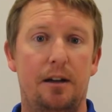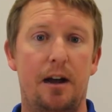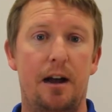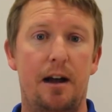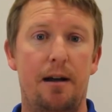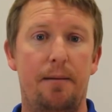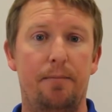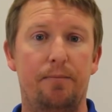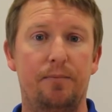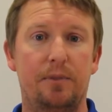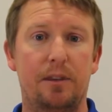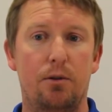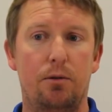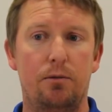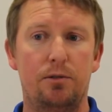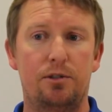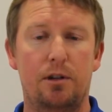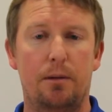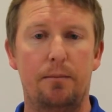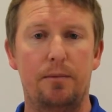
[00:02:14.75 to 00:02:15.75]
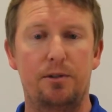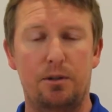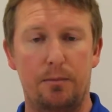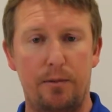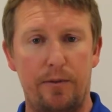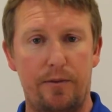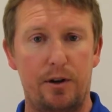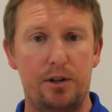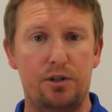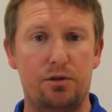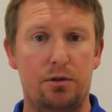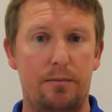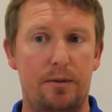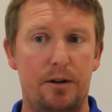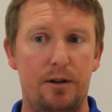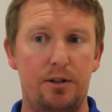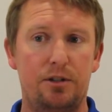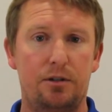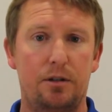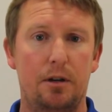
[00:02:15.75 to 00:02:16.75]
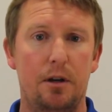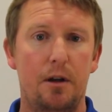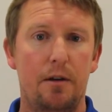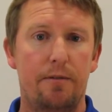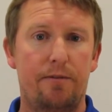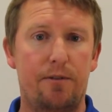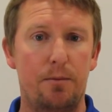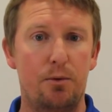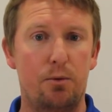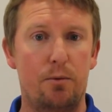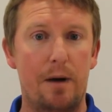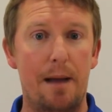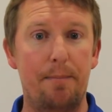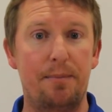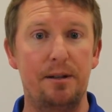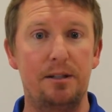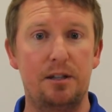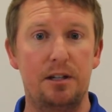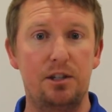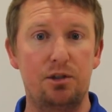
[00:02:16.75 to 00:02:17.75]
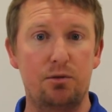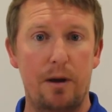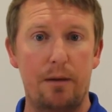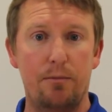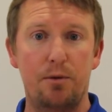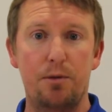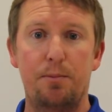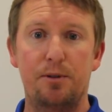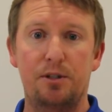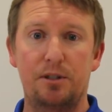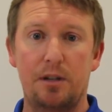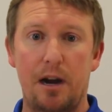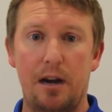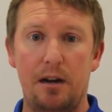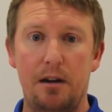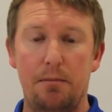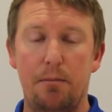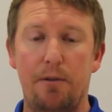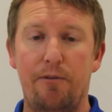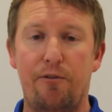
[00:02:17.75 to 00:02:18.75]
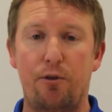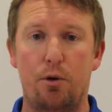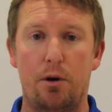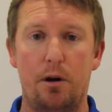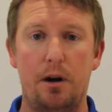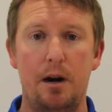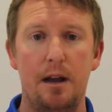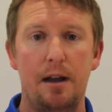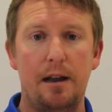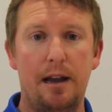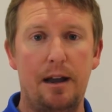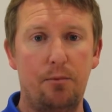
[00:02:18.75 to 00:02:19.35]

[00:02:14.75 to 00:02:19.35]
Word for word: um, some, some of our swimmers from the rapids had swam with Poseidon before,